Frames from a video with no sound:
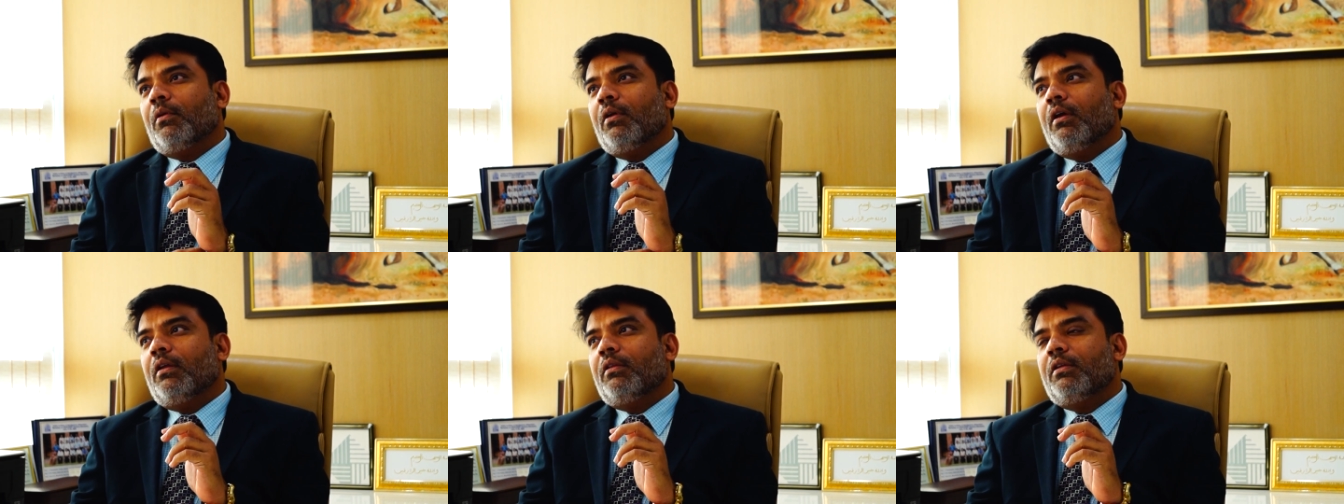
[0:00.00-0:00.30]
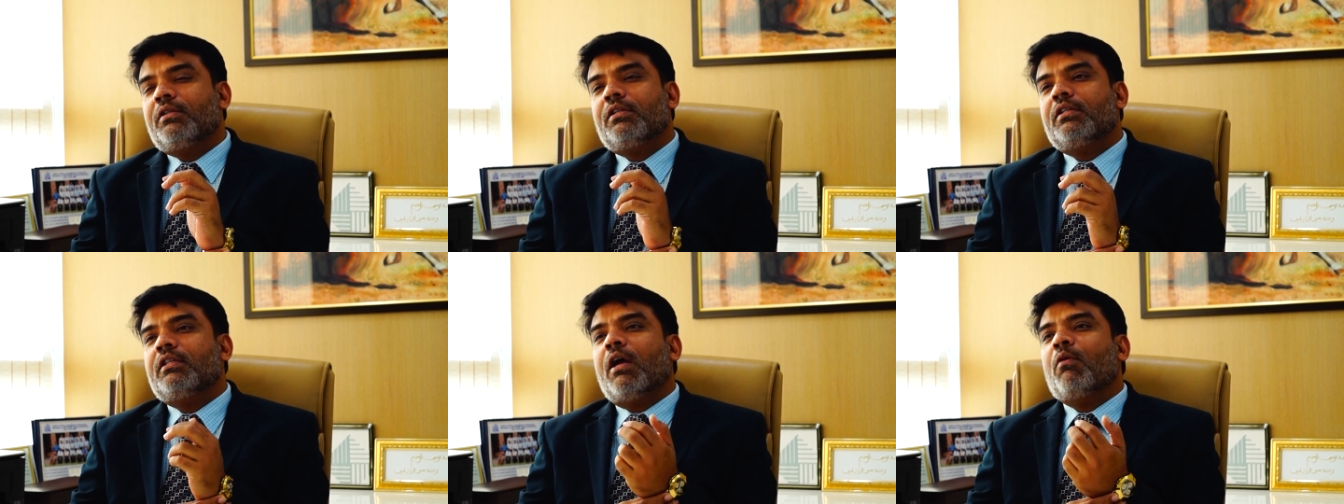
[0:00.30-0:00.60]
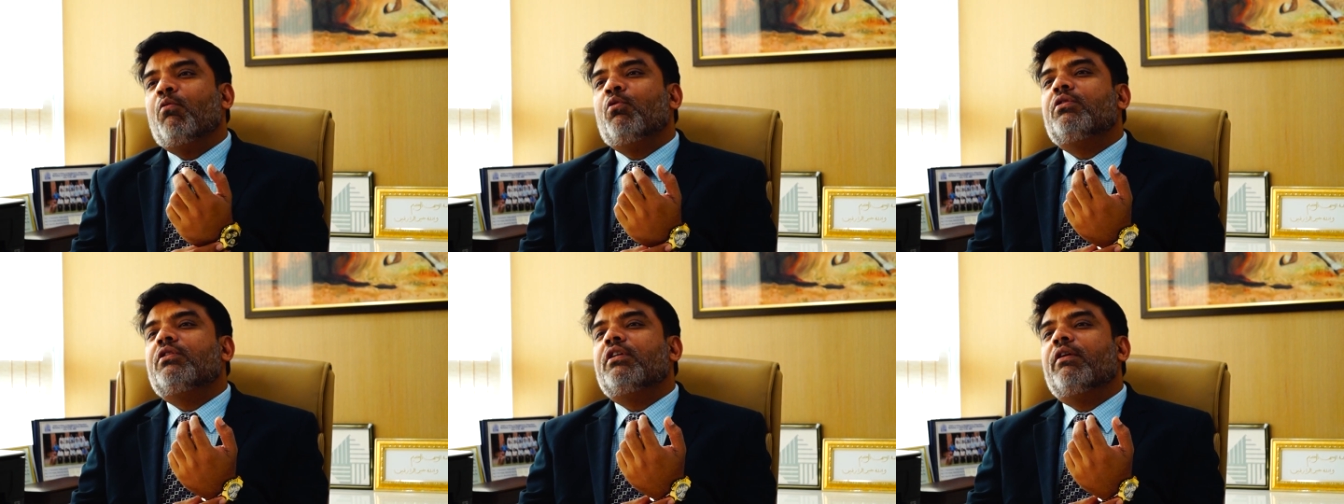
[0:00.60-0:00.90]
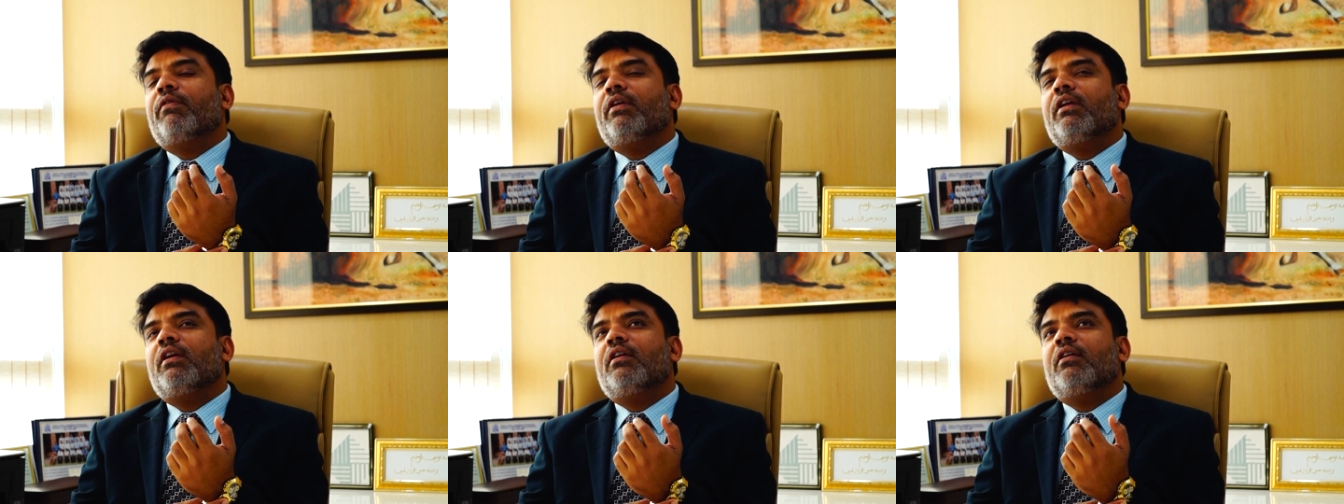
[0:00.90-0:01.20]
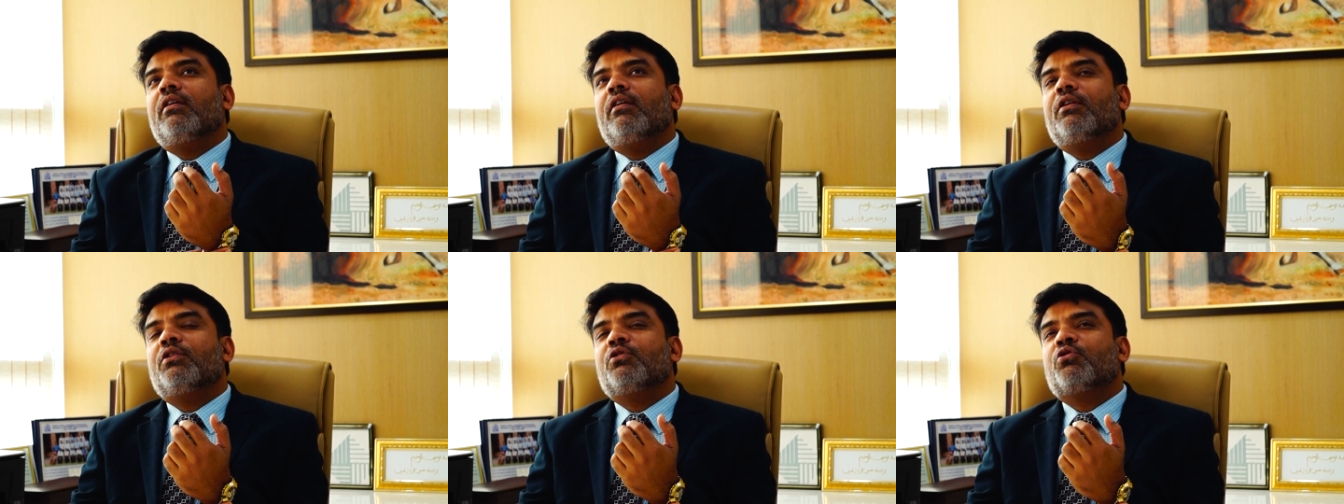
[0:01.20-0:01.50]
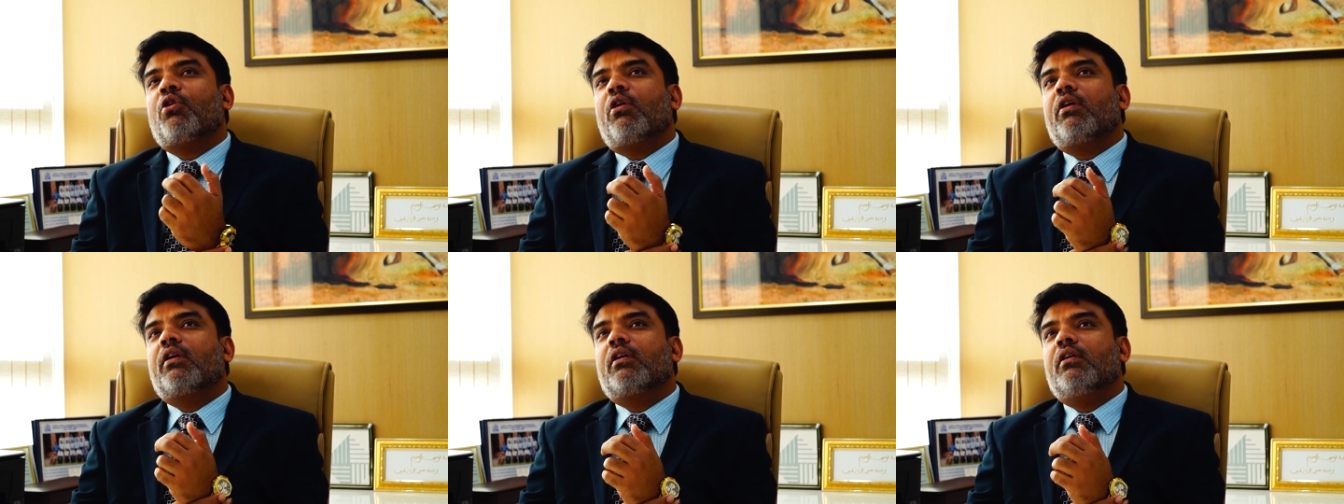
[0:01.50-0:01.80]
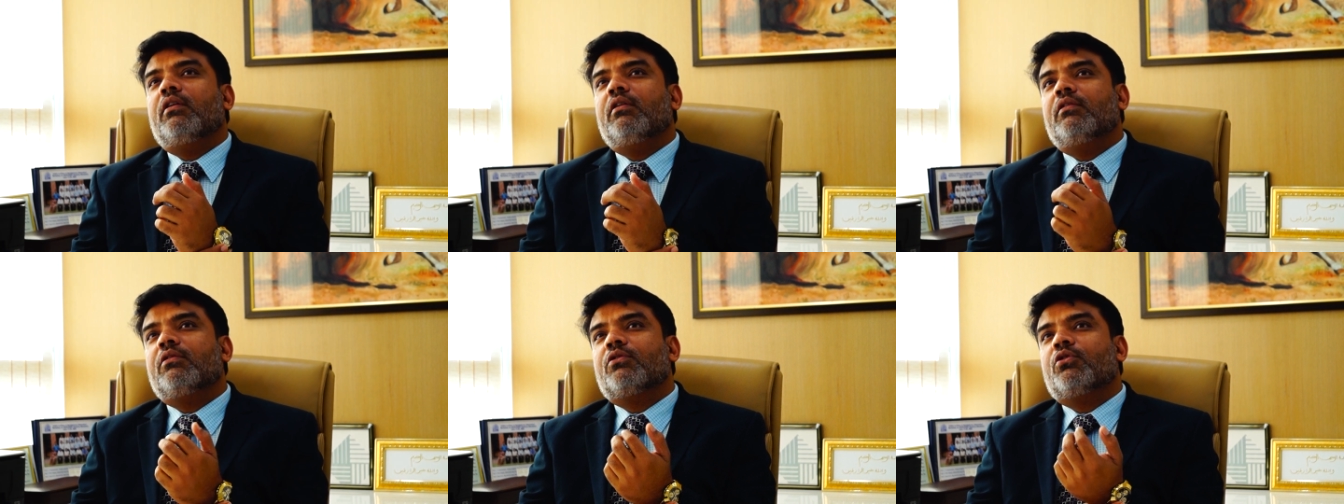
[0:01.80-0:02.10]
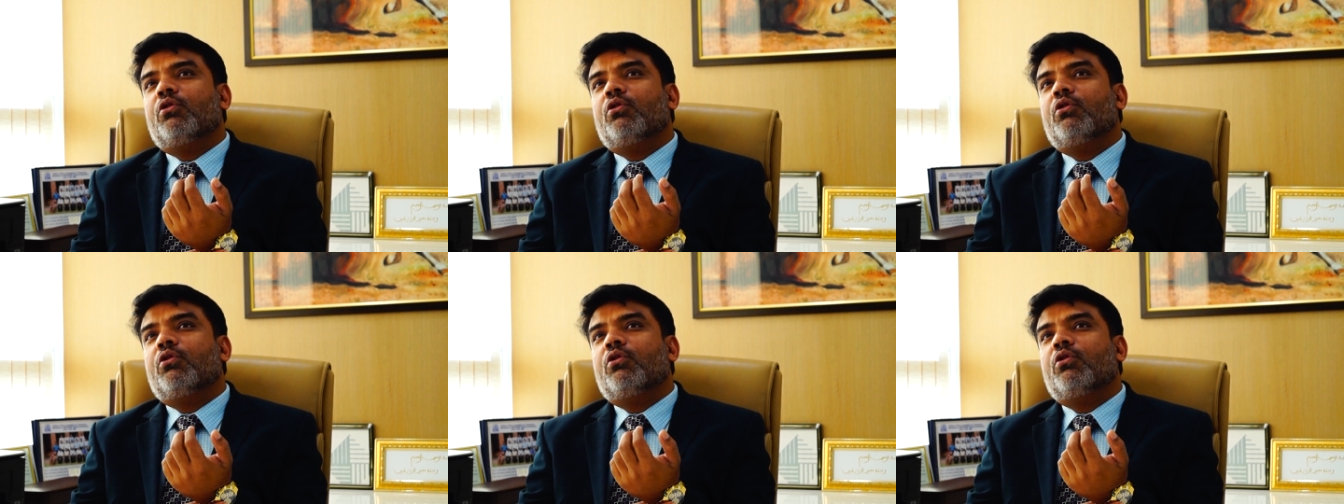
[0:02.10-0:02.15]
Uh, this is i would say very historical